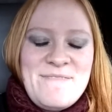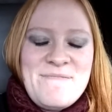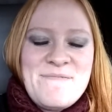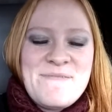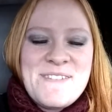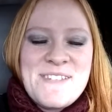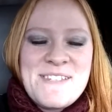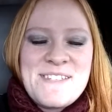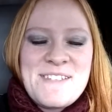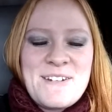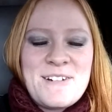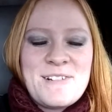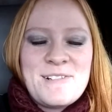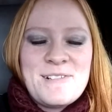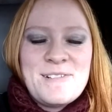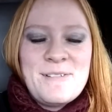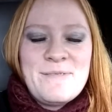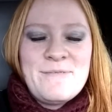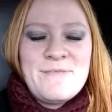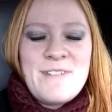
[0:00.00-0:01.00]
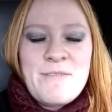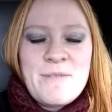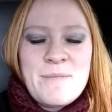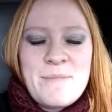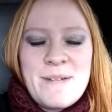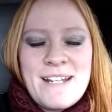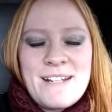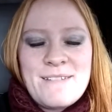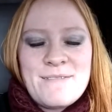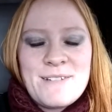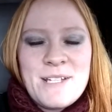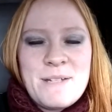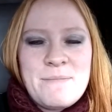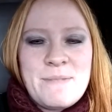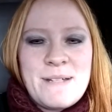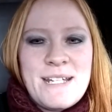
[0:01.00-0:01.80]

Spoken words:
So I've never been a really